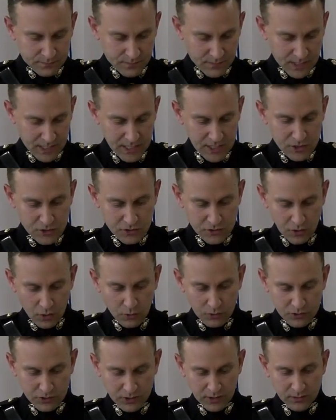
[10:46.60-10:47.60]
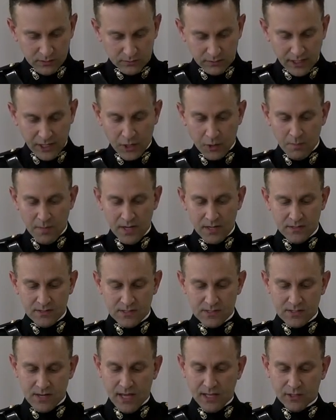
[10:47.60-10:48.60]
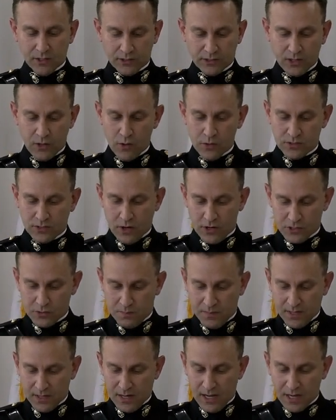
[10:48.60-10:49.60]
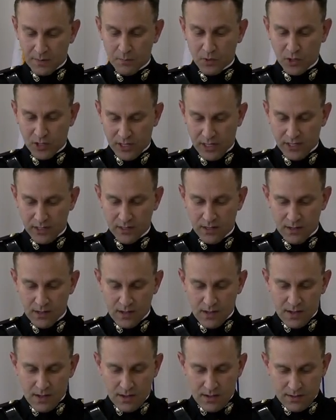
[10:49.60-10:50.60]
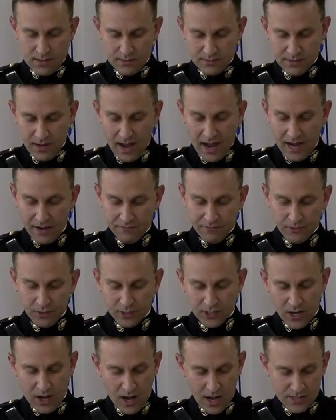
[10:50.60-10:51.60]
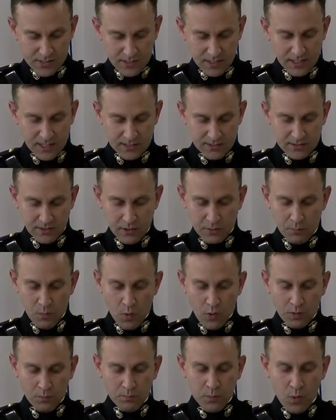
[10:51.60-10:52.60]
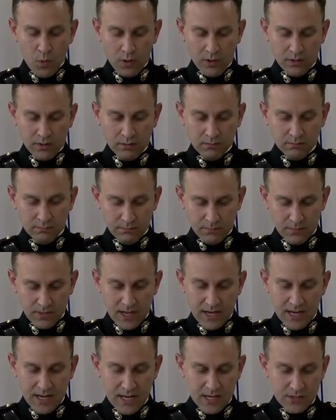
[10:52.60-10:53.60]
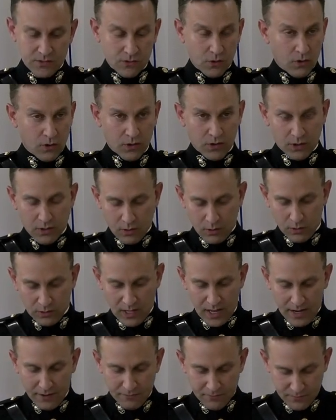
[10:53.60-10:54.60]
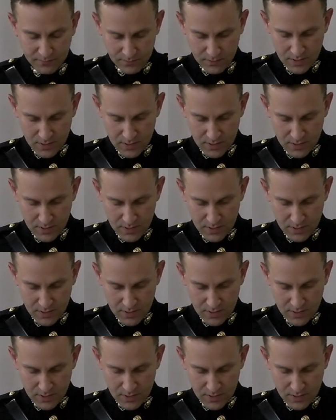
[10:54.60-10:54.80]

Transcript: Each soldier, airman, sailor, Coast Guardsman, and Marine died for a cause he considered more important than his or her own life.